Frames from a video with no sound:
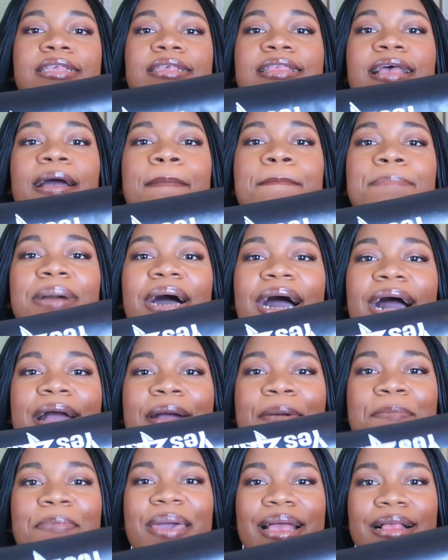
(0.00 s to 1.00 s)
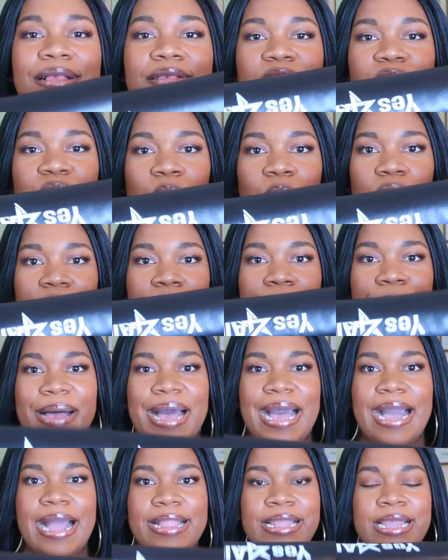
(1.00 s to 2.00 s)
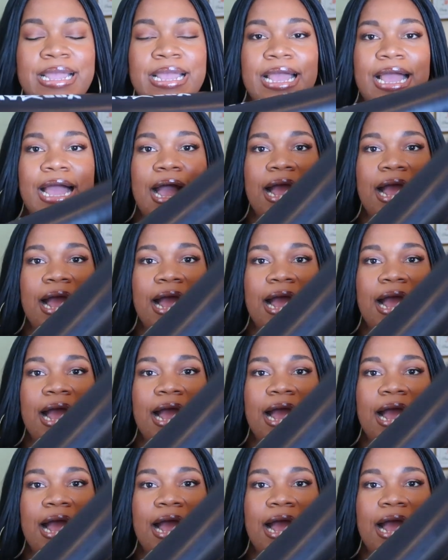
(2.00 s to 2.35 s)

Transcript: This is a barbell squat pad,